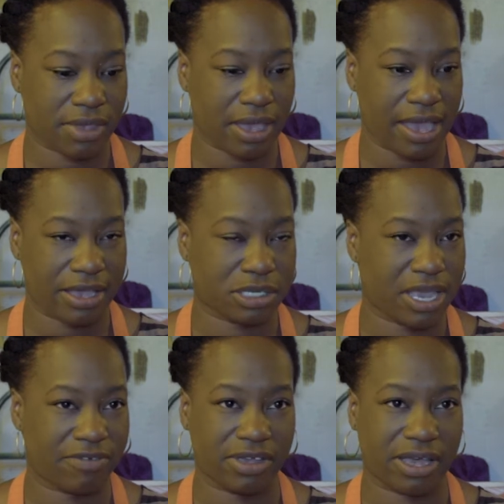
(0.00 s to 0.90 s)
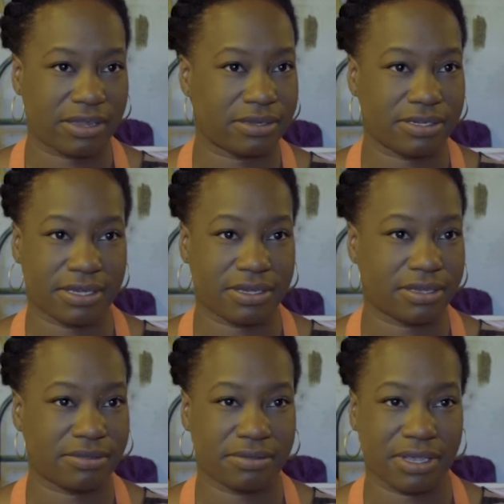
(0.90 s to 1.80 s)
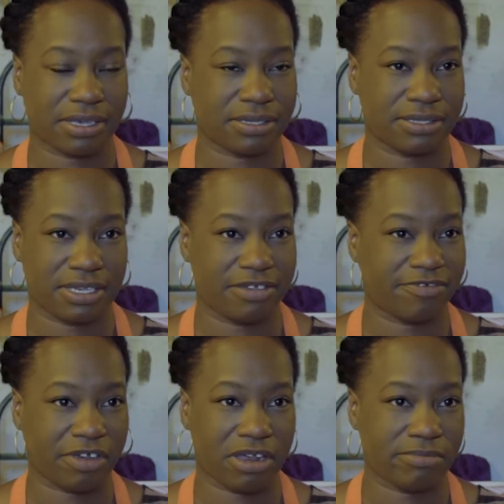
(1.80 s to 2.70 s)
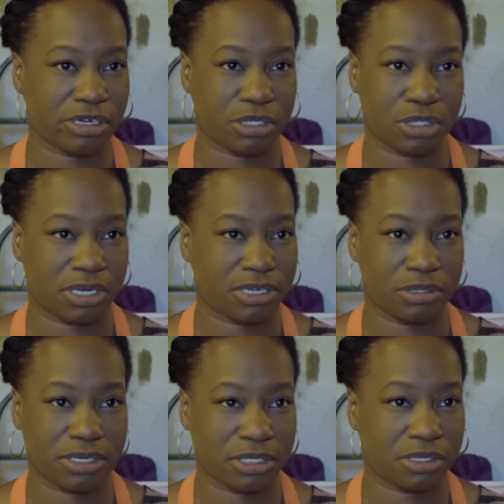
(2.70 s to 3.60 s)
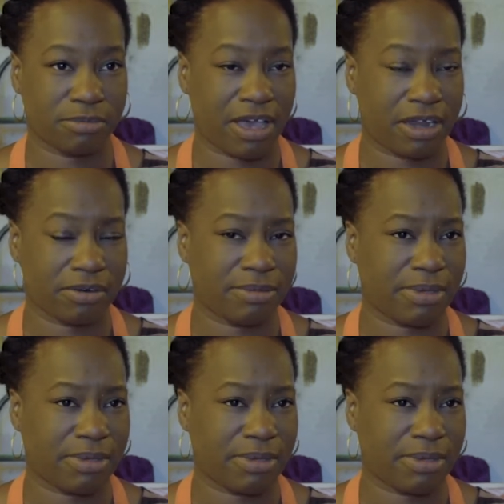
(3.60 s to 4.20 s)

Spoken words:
I actually haven't gotten to like see very much traditional pottery.